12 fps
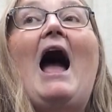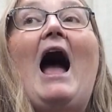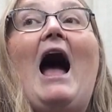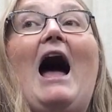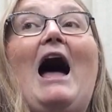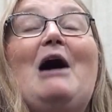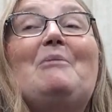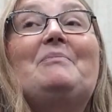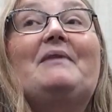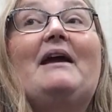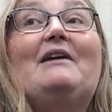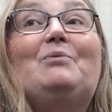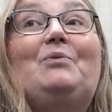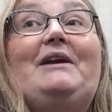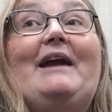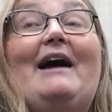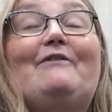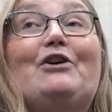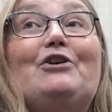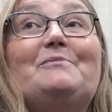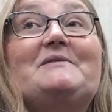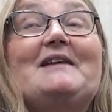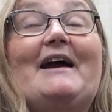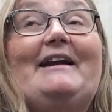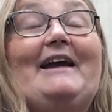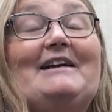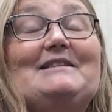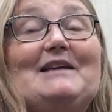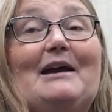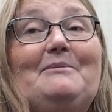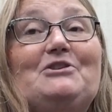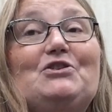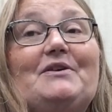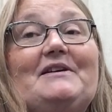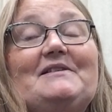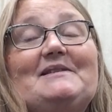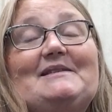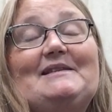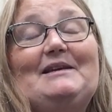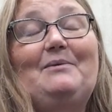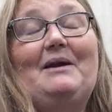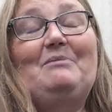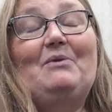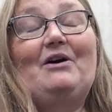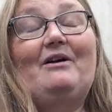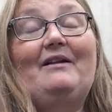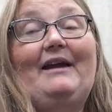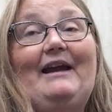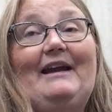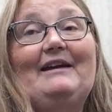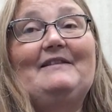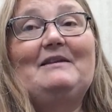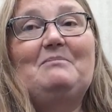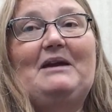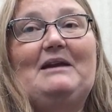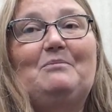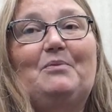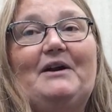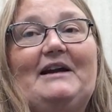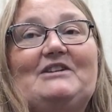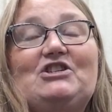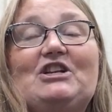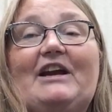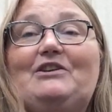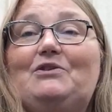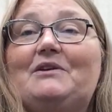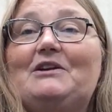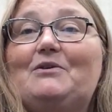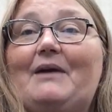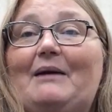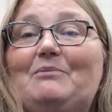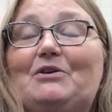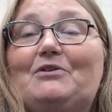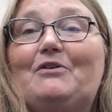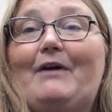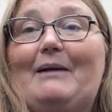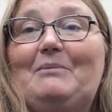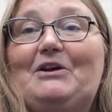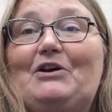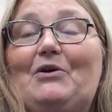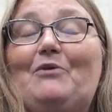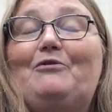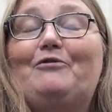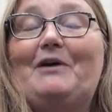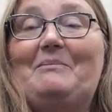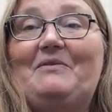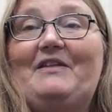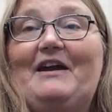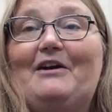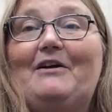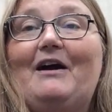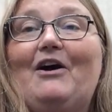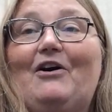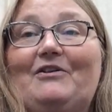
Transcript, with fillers: Um, we have curbside at Diamond Trail, Seaway Mall, and the main branch, and you can grab your grab and go from there